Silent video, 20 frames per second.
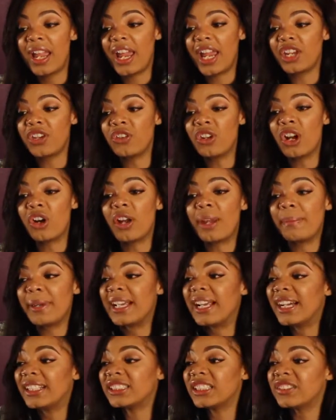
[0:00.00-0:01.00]
And
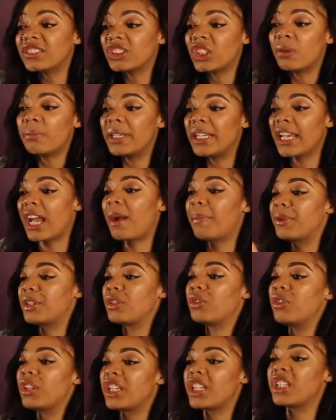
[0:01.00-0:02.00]
because of so many
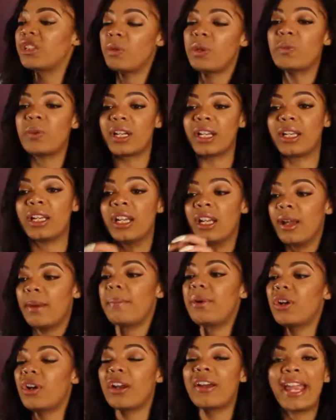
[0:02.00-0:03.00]
opportunities, we want to
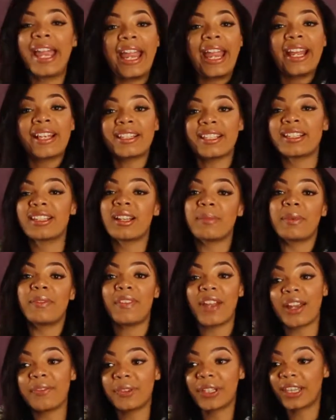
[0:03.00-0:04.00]
put our hands in some of
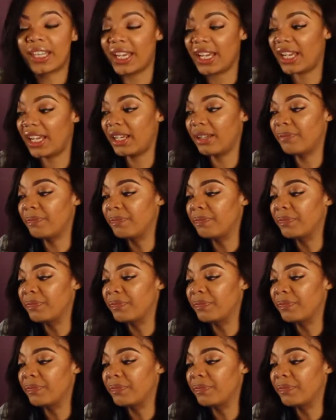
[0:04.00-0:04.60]
everything.